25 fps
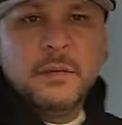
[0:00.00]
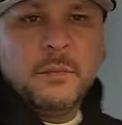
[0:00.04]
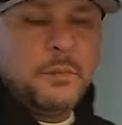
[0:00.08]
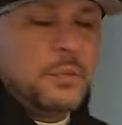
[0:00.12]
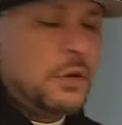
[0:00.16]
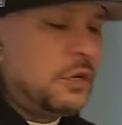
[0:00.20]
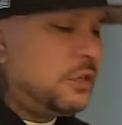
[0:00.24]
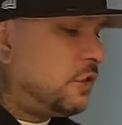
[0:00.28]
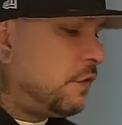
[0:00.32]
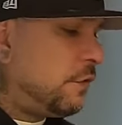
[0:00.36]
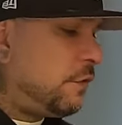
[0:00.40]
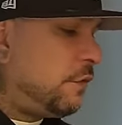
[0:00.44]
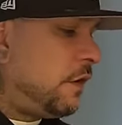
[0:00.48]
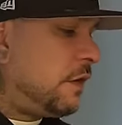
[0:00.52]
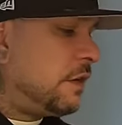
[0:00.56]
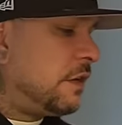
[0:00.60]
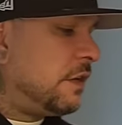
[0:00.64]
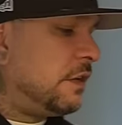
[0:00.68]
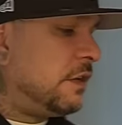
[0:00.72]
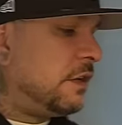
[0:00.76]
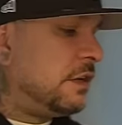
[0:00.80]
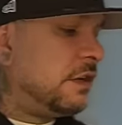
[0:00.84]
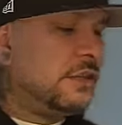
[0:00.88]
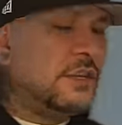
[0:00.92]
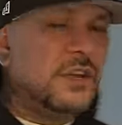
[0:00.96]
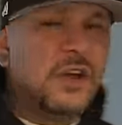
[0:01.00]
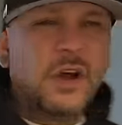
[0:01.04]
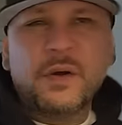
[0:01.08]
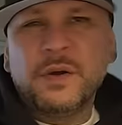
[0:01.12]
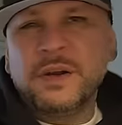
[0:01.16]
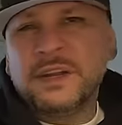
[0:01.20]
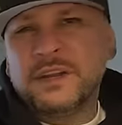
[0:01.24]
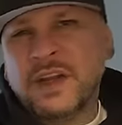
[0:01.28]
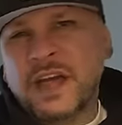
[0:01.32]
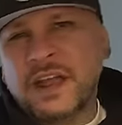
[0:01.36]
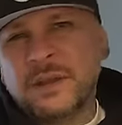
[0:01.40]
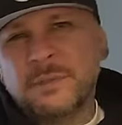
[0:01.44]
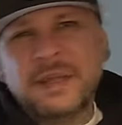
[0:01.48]
Put your fucking, you
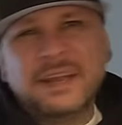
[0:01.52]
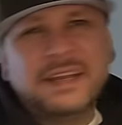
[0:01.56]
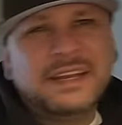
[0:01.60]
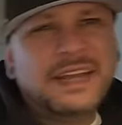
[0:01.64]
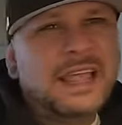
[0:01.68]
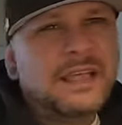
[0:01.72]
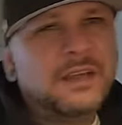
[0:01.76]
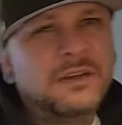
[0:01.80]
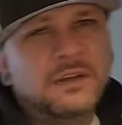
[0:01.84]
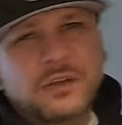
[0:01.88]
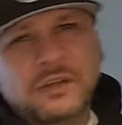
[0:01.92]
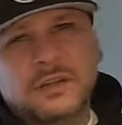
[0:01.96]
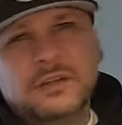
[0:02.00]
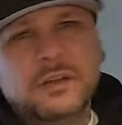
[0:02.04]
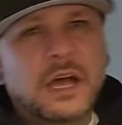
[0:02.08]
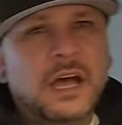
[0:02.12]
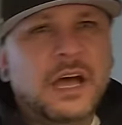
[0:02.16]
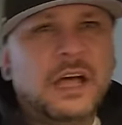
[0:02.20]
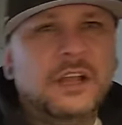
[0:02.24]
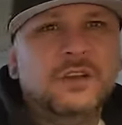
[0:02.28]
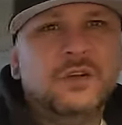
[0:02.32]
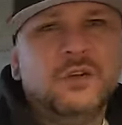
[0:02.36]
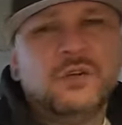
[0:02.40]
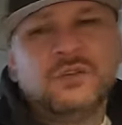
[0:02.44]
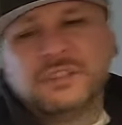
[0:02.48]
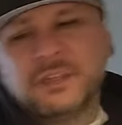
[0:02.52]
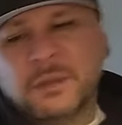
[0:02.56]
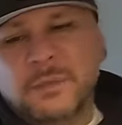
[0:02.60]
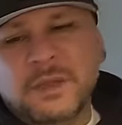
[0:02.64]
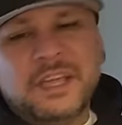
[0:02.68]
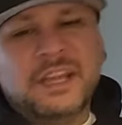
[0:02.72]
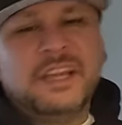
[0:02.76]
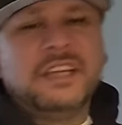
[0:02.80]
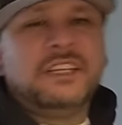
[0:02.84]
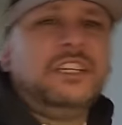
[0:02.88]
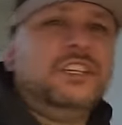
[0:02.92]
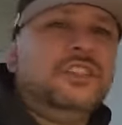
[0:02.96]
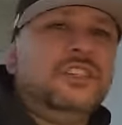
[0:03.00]
already know how to make noodles. I'm
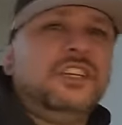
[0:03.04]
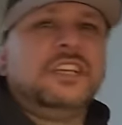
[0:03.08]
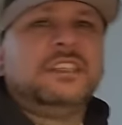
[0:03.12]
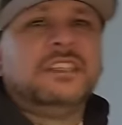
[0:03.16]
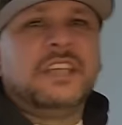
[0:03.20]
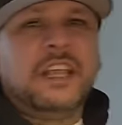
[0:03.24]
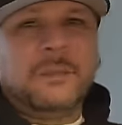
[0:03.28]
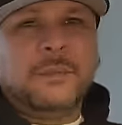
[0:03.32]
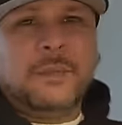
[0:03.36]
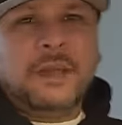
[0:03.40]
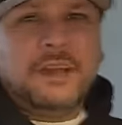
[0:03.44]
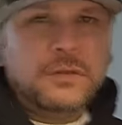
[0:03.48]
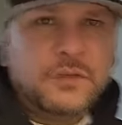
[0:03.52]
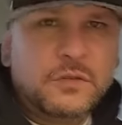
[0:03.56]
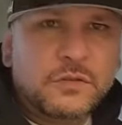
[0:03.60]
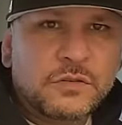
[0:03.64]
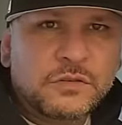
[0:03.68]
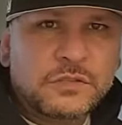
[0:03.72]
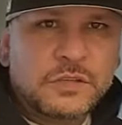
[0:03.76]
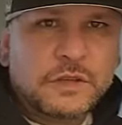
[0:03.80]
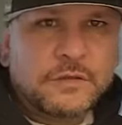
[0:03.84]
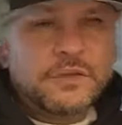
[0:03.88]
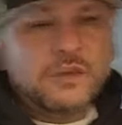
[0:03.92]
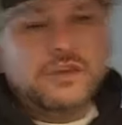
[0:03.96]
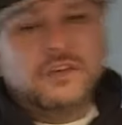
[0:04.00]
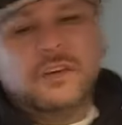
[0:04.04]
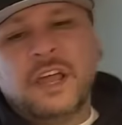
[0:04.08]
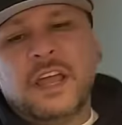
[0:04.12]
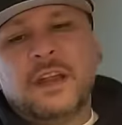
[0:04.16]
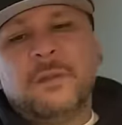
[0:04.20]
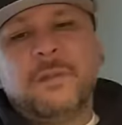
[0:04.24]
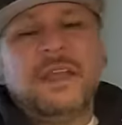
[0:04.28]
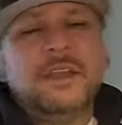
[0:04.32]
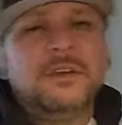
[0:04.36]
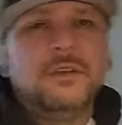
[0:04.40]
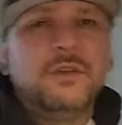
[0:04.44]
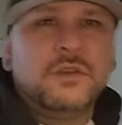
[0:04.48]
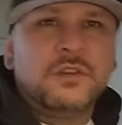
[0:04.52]
not going to teach you guys how to make noodles. If you don't know how to
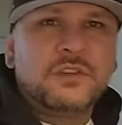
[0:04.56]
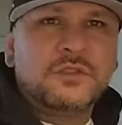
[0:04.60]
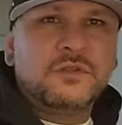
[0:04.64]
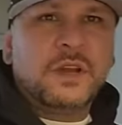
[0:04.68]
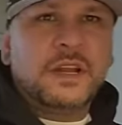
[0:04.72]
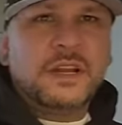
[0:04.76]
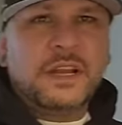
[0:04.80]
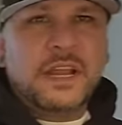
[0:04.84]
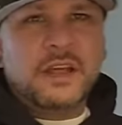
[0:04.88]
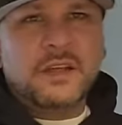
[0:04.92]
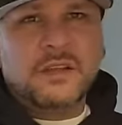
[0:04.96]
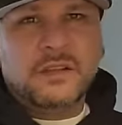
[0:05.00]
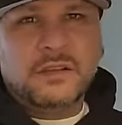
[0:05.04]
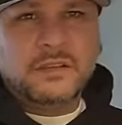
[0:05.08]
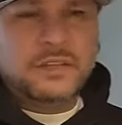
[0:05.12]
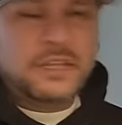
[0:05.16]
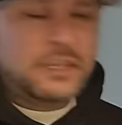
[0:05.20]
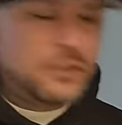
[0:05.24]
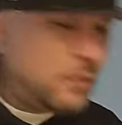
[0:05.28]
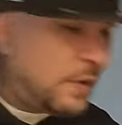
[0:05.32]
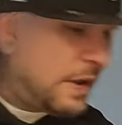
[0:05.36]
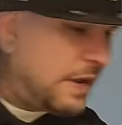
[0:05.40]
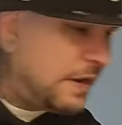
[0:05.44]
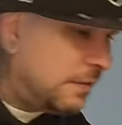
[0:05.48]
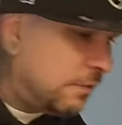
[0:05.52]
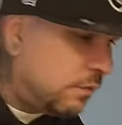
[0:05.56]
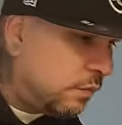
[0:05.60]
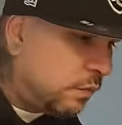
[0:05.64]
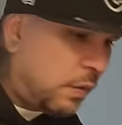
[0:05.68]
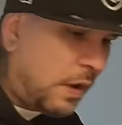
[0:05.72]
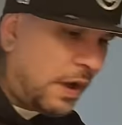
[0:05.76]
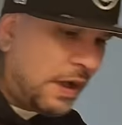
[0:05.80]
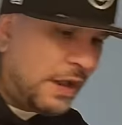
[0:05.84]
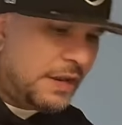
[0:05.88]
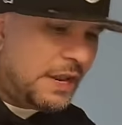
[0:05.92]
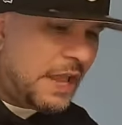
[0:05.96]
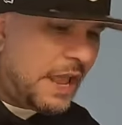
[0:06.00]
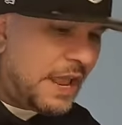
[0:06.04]
make noodles right now, then you ain't,
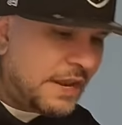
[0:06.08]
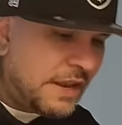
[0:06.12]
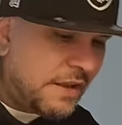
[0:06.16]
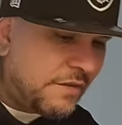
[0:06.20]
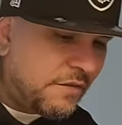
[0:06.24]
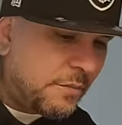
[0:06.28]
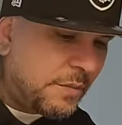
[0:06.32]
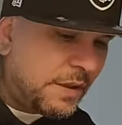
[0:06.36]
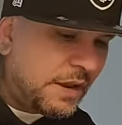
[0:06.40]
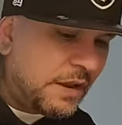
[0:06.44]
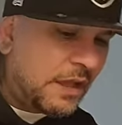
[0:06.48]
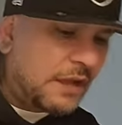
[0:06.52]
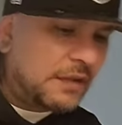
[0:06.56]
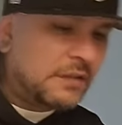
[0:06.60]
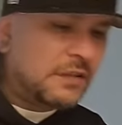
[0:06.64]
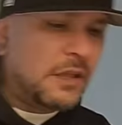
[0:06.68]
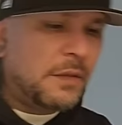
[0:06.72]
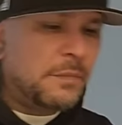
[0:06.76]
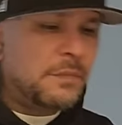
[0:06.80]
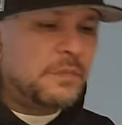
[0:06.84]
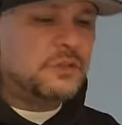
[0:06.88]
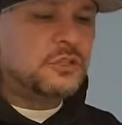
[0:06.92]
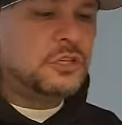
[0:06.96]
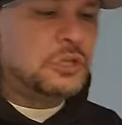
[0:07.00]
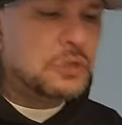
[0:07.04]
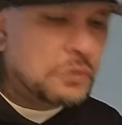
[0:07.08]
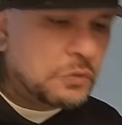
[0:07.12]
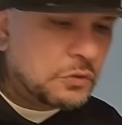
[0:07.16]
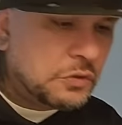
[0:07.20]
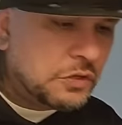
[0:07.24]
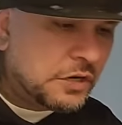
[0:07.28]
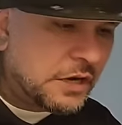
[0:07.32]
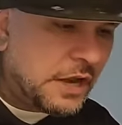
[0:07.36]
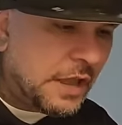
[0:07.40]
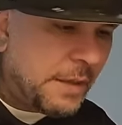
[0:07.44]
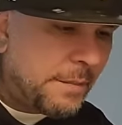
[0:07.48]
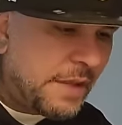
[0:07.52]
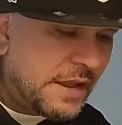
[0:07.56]
one, ain't never been locked up, two,
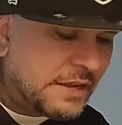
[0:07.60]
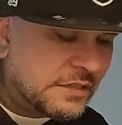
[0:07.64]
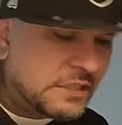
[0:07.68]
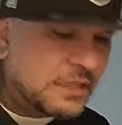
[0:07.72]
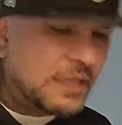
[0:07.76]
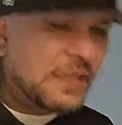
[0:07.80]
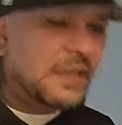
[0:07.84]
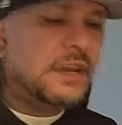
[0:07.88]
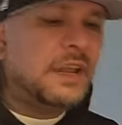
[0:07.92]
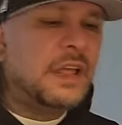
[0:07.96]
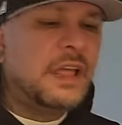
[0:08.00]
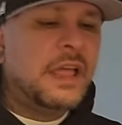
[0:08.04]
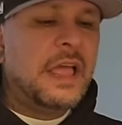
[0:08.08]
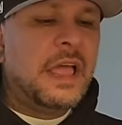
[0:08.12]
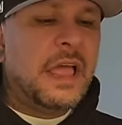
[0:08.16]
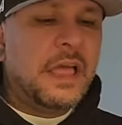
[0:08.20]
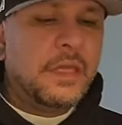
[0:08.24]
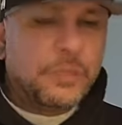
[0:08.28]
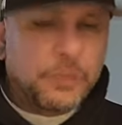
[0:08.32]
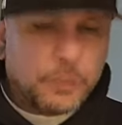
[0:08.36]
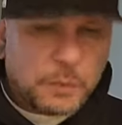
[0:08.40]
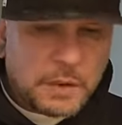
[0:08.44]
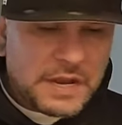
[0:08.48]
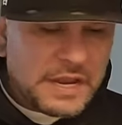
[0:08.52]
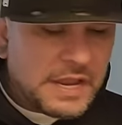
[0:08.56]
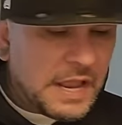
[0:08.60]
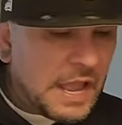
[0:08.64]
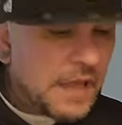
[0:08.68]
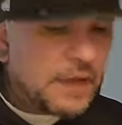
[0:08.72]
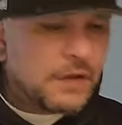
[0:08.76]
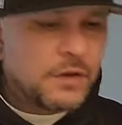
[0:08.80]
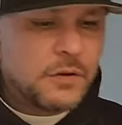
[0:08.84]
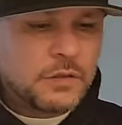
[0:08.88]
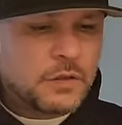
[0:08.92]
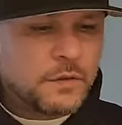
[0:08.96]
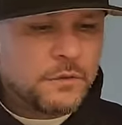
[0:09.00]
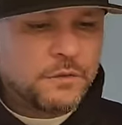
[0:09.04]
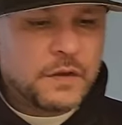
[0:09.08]
you're not Mexican, three, I don't
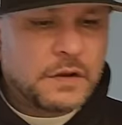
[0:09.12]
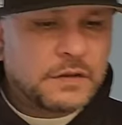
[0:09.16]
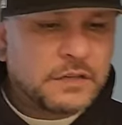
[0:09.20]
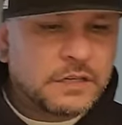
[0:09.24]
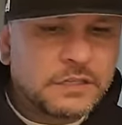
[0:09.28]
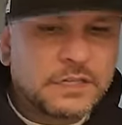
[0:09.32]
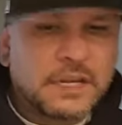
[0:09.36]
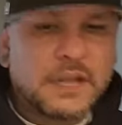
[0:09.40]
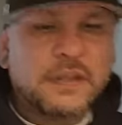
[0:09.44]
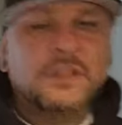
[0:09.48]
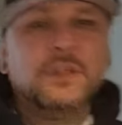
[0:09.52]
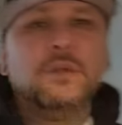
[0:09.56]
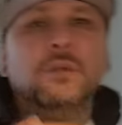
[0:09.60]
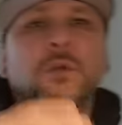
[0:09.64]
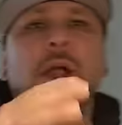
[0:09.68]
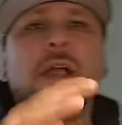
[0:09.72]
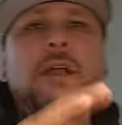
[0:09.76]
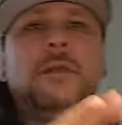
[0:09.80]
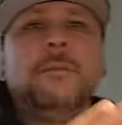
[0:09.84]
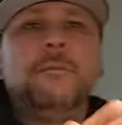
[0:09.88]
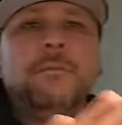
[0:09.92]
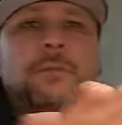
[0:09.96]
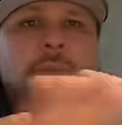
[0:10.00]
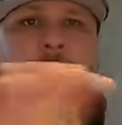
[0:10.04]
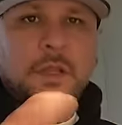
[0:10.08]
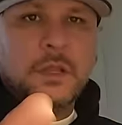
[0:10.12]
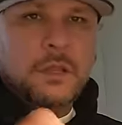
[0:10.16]
know what the fuck to tell you, right?